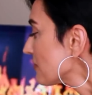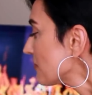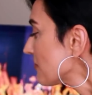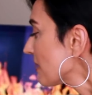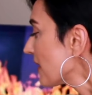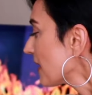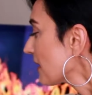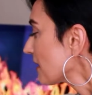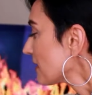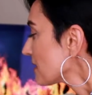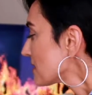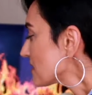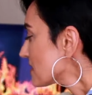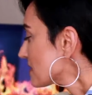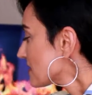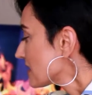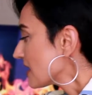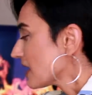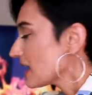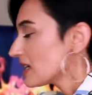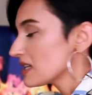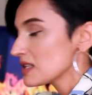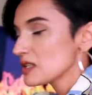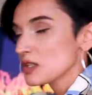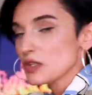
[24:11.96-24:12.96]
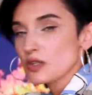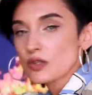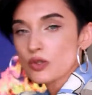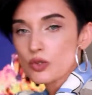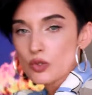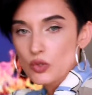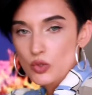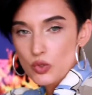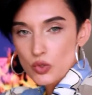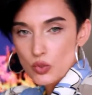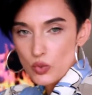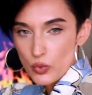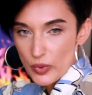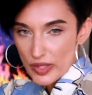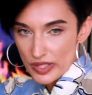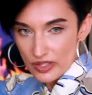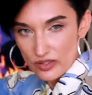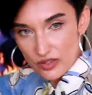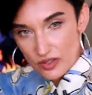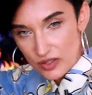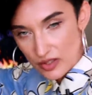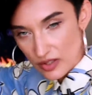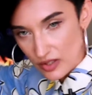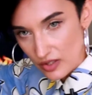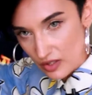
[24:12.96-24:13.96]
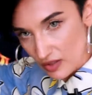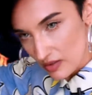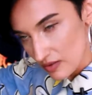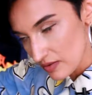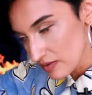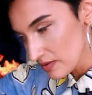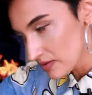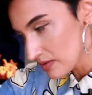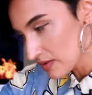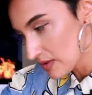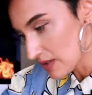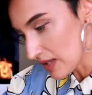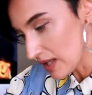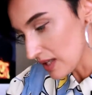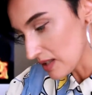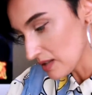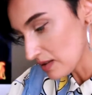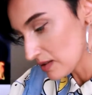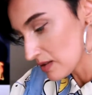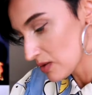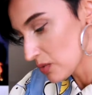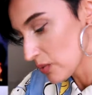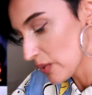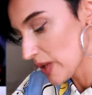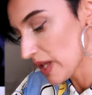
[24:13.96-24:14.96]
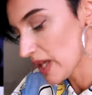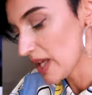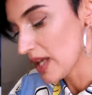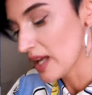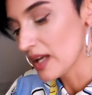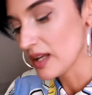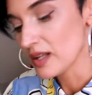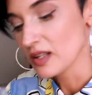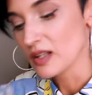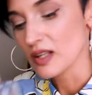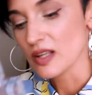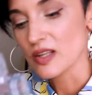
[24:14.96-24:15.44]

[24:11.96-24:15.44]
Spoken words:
fragrance that is sweeter than the Weekend